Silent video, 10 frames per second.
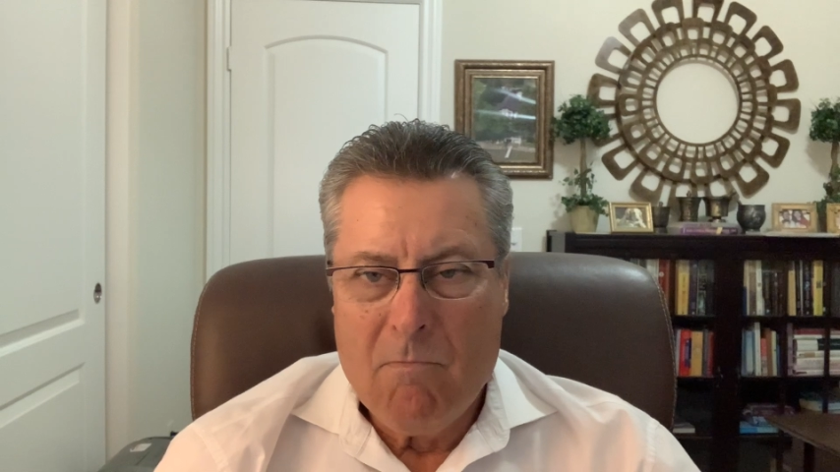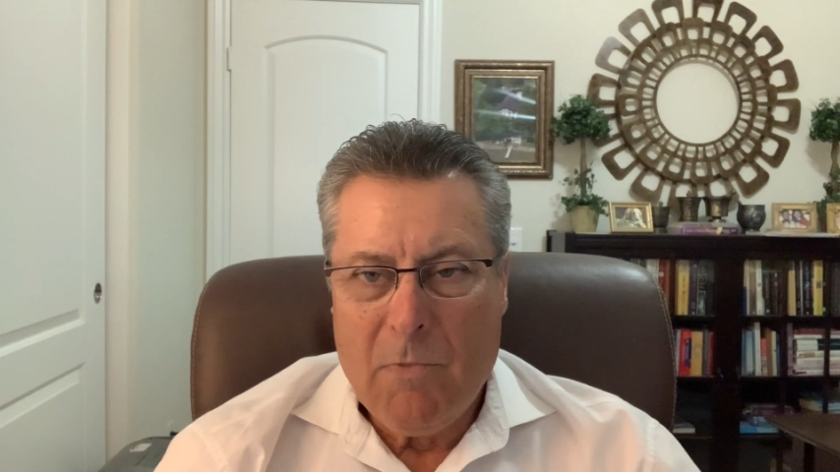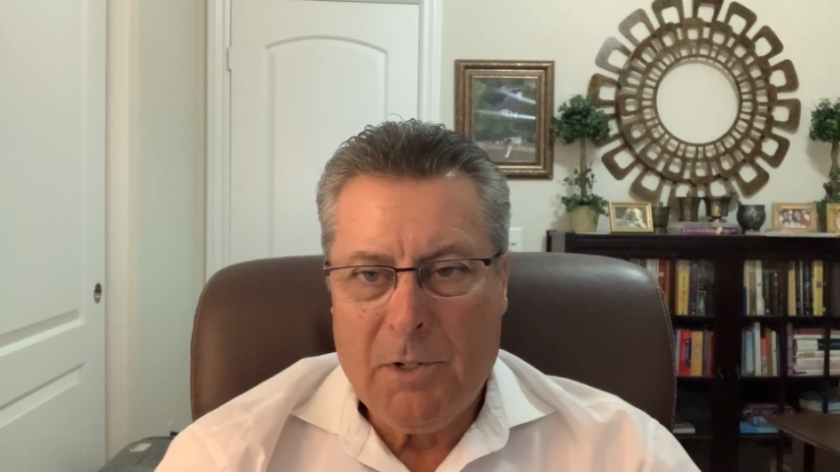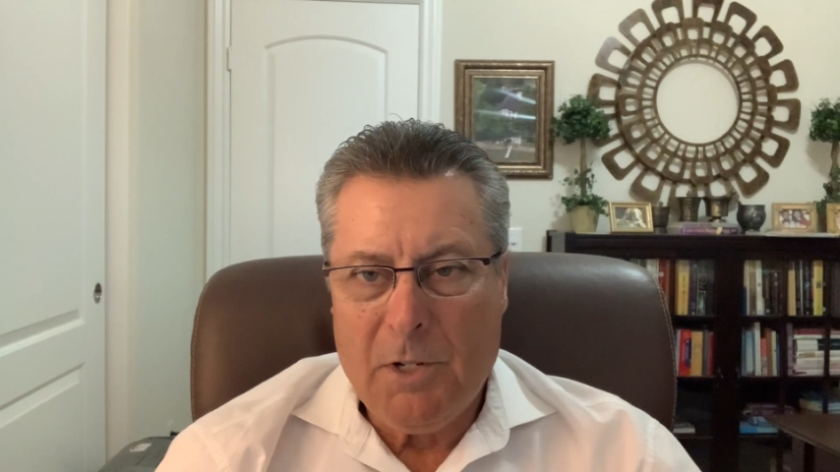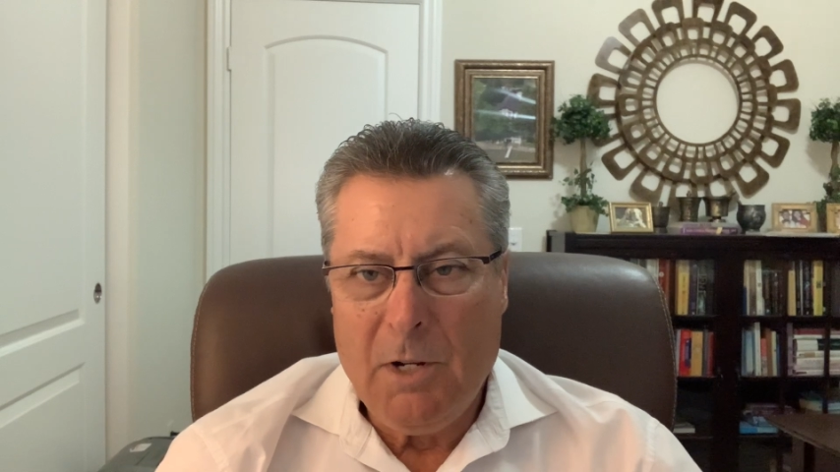
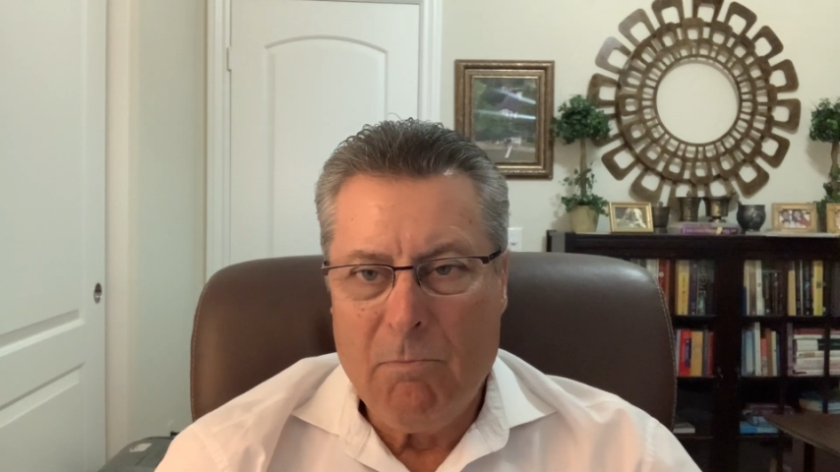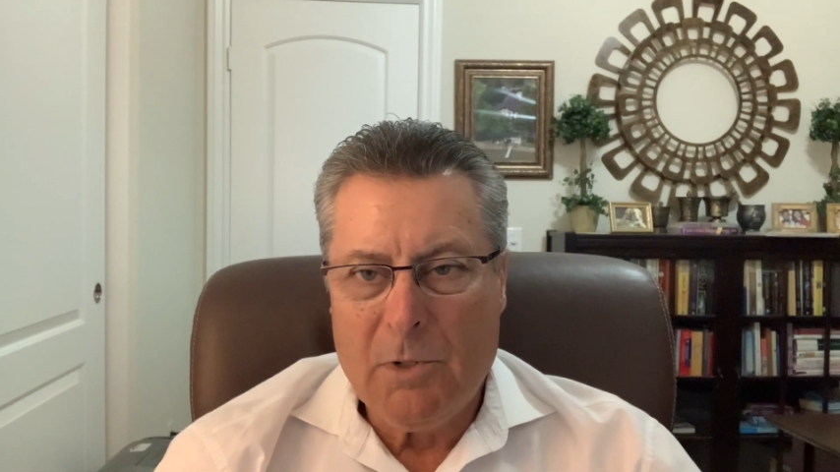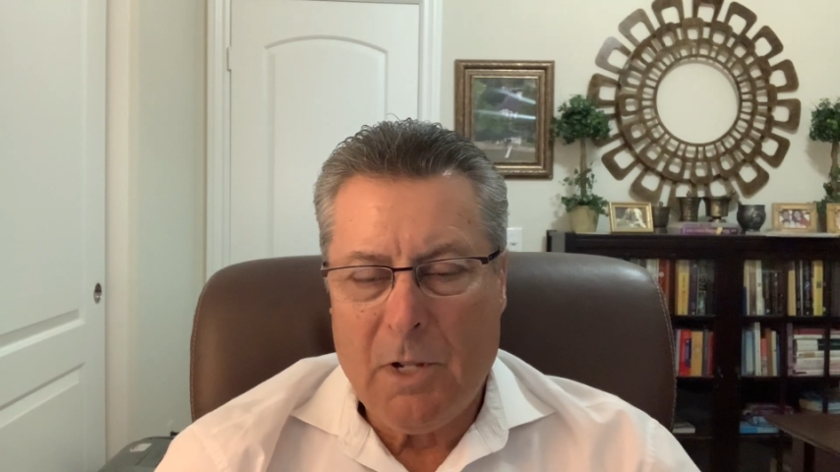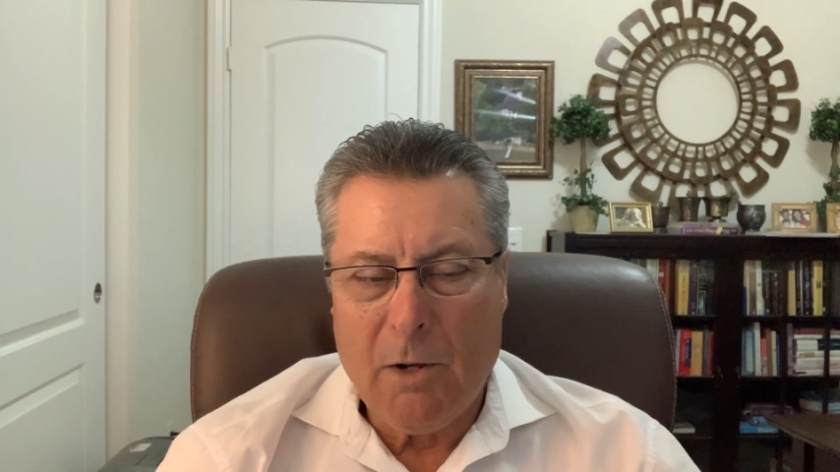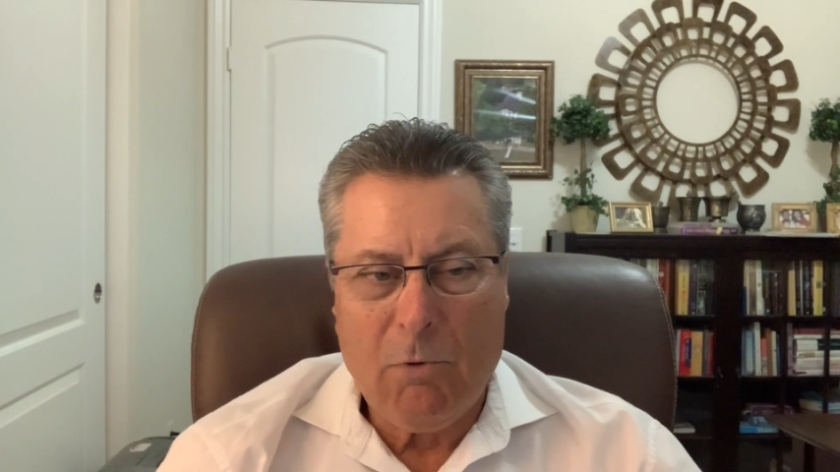It
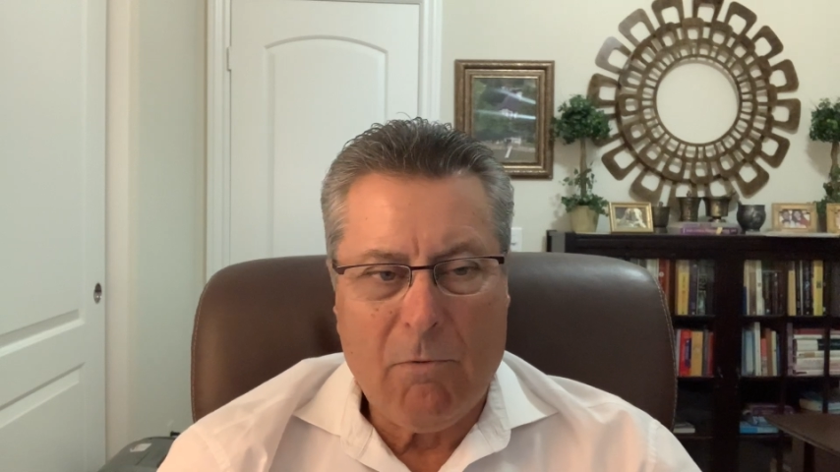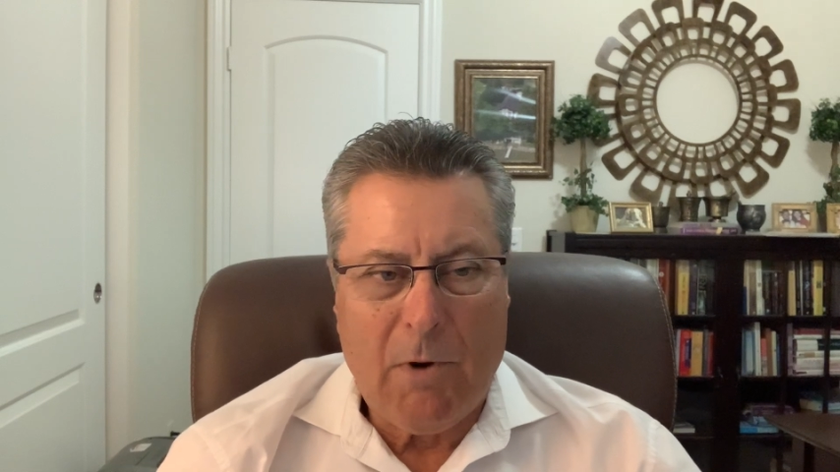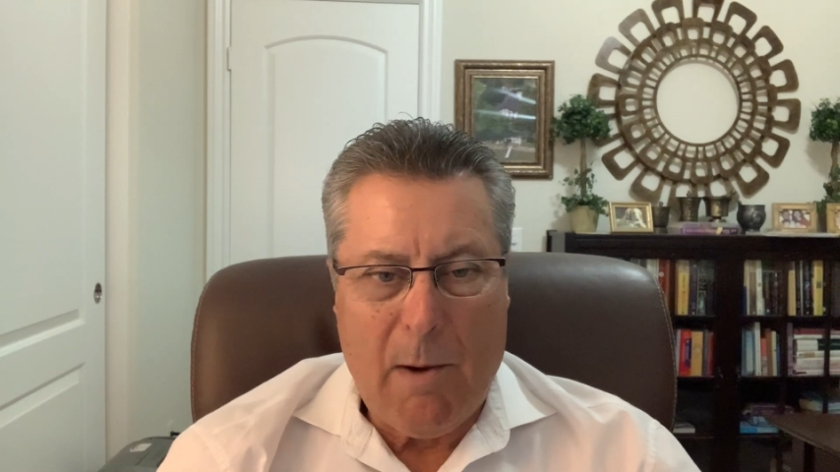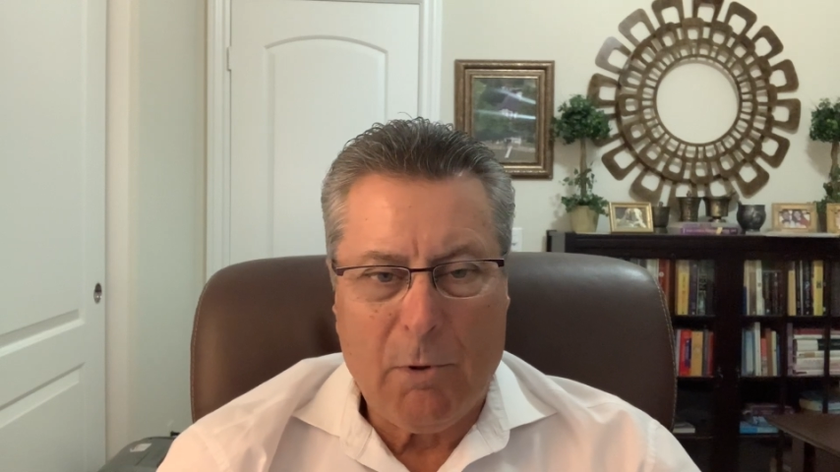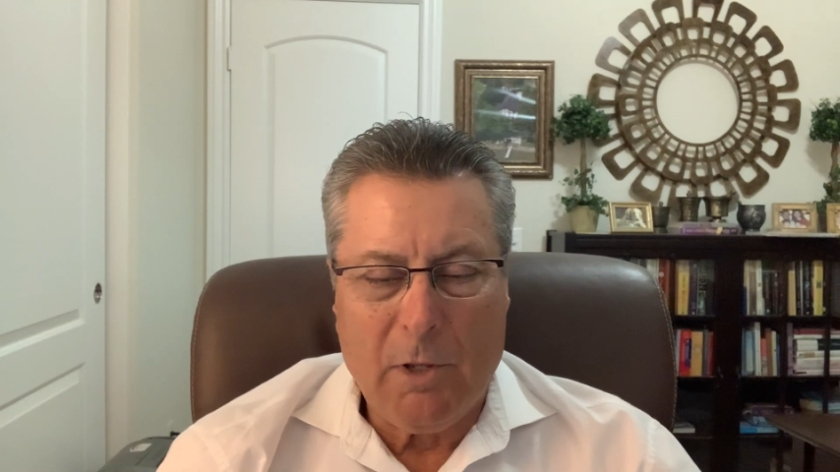seems like we've
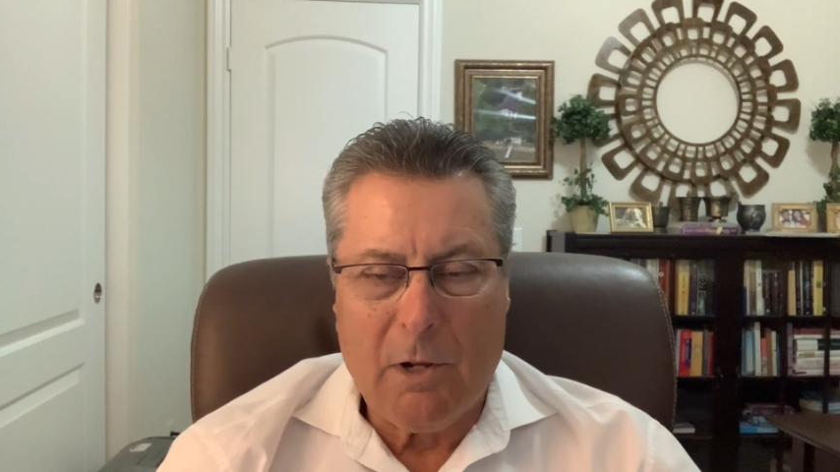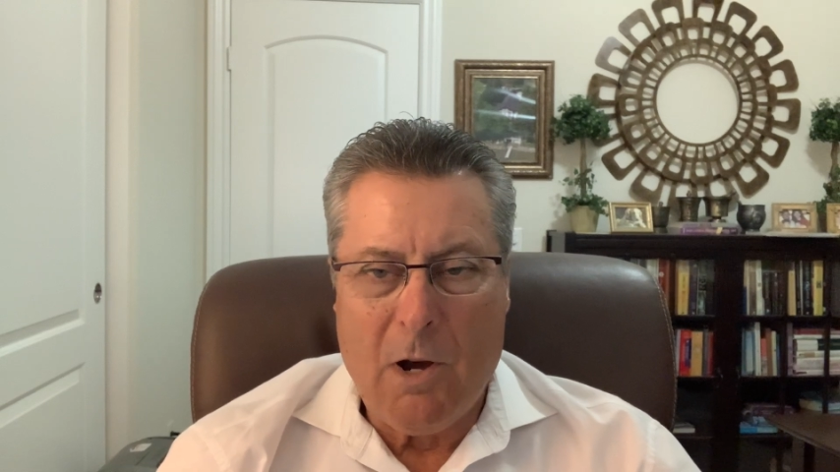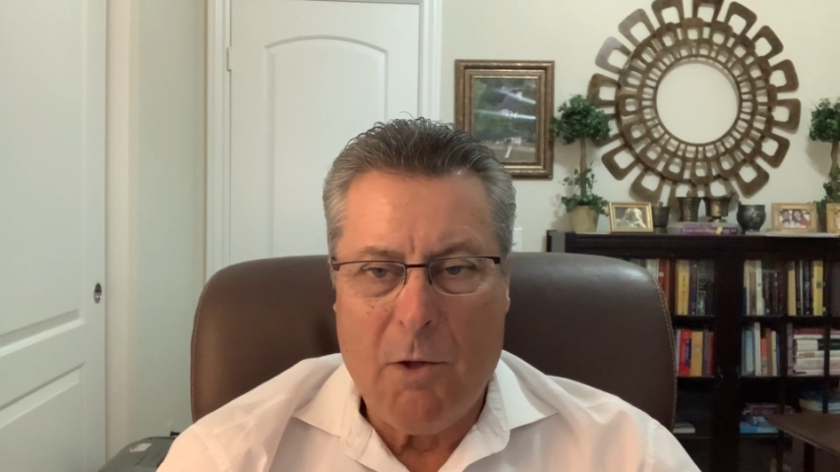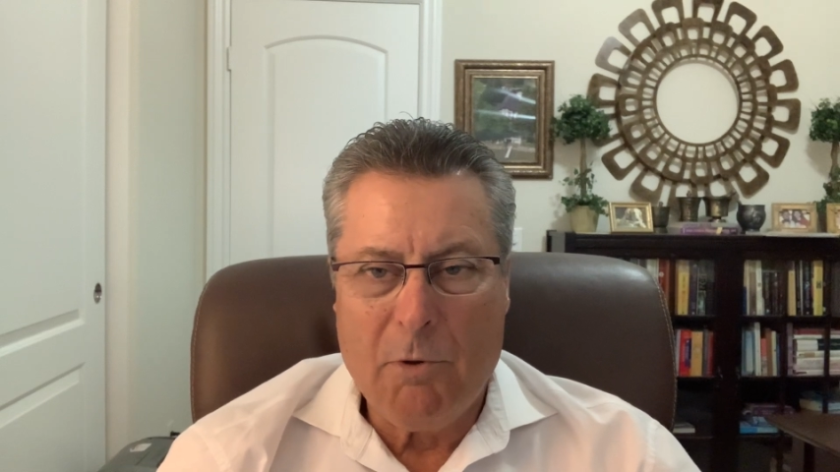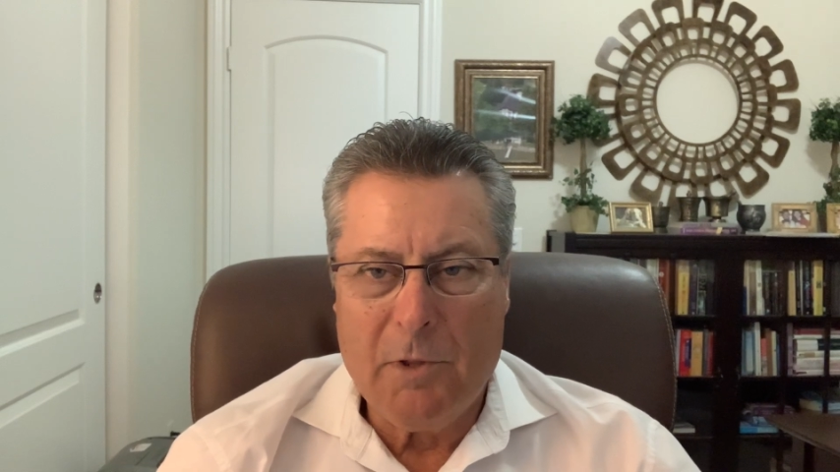rapidly
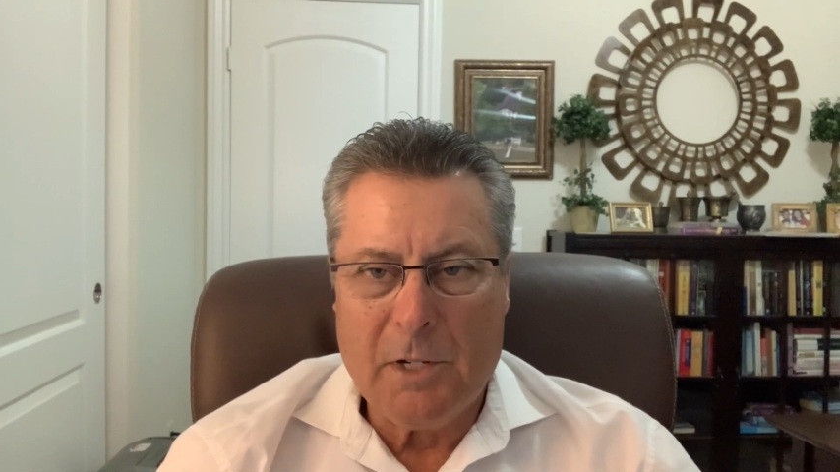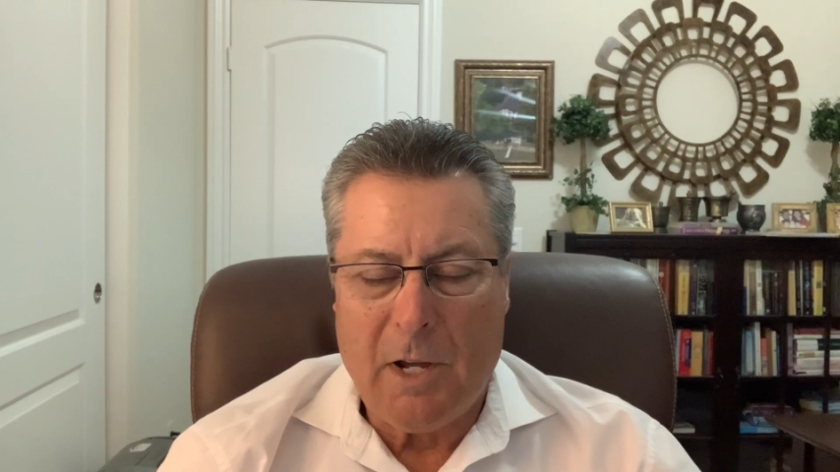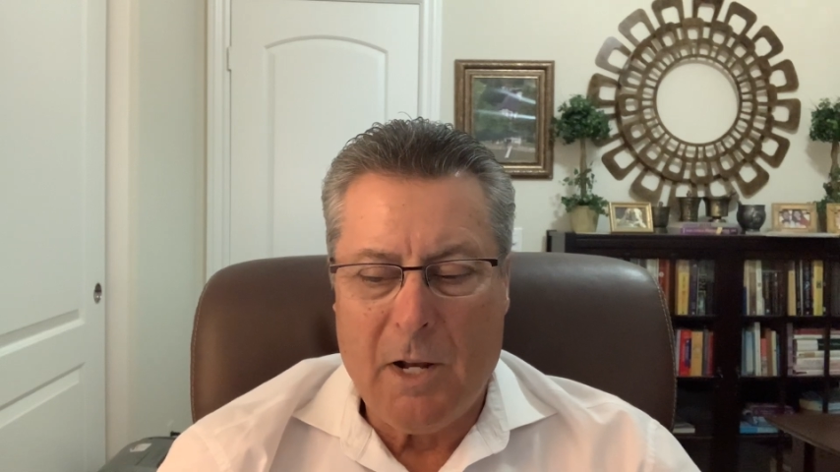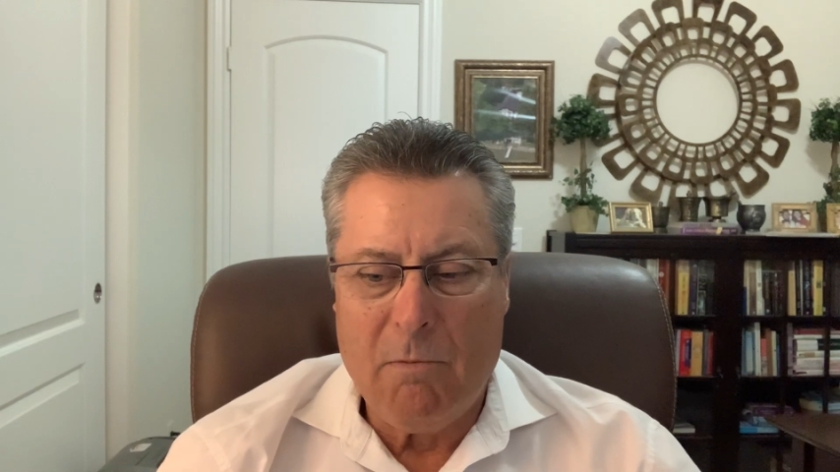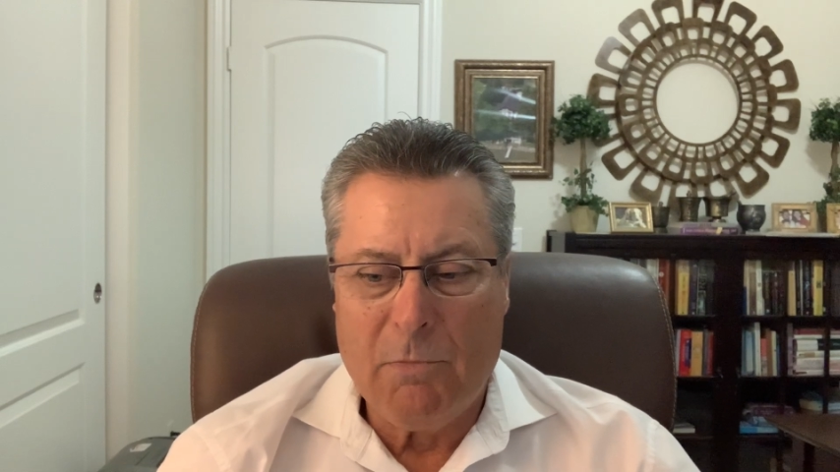gone through these
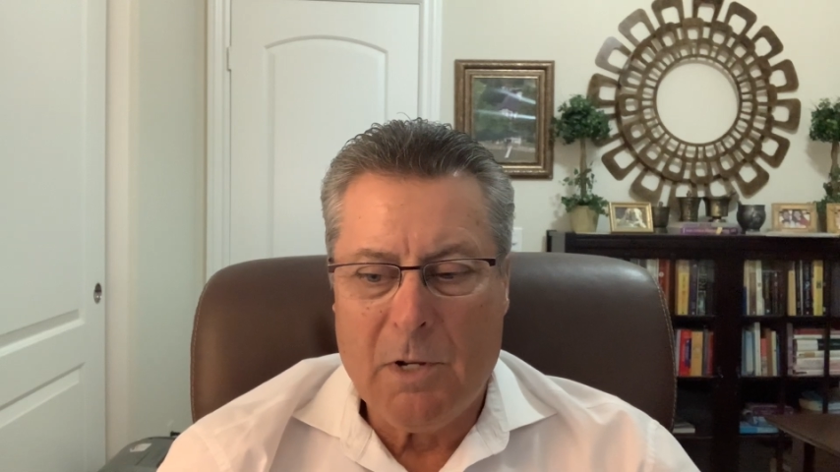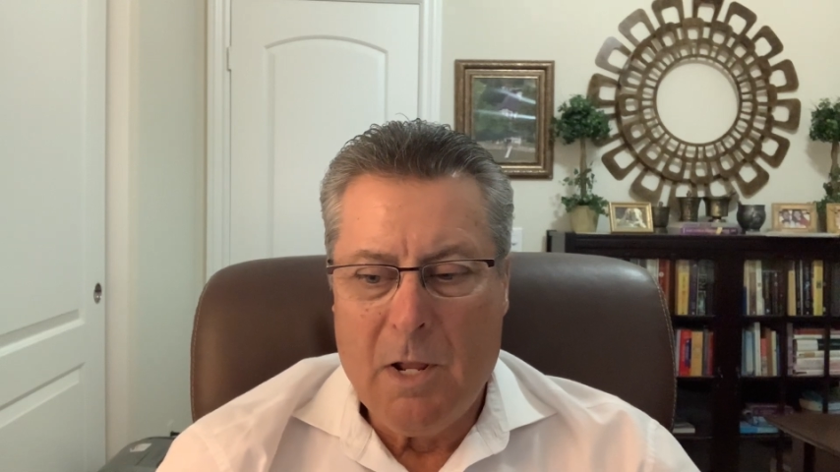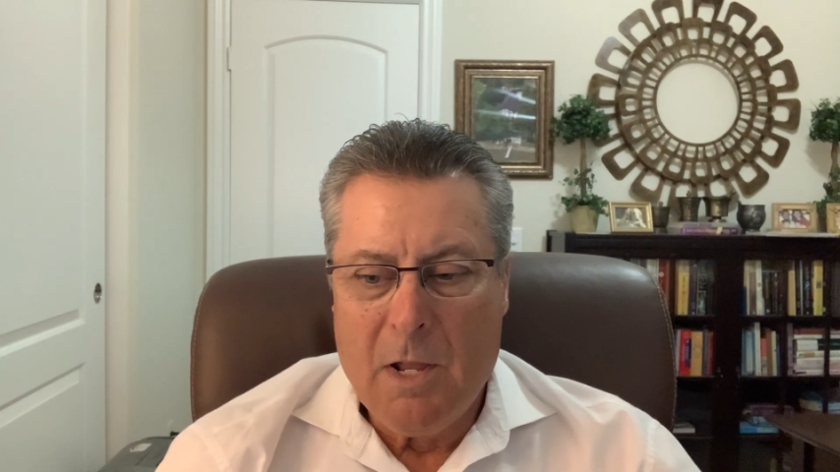items,